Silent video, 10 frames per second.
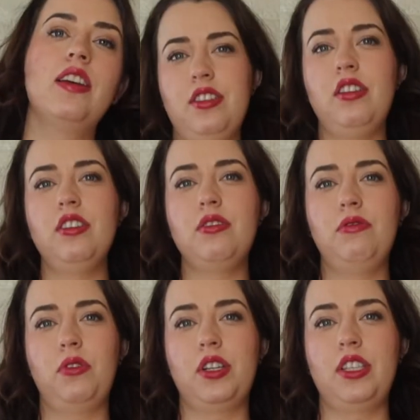So it'll also
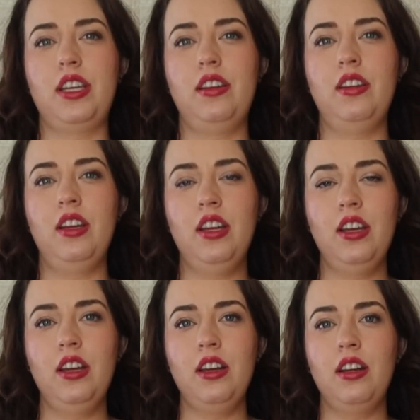force it
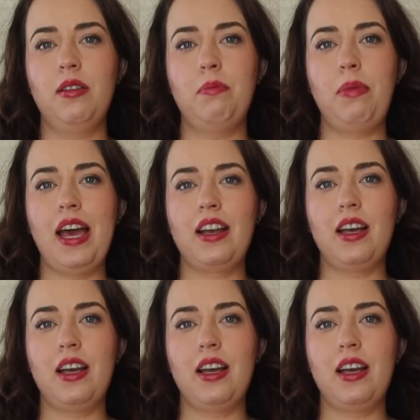back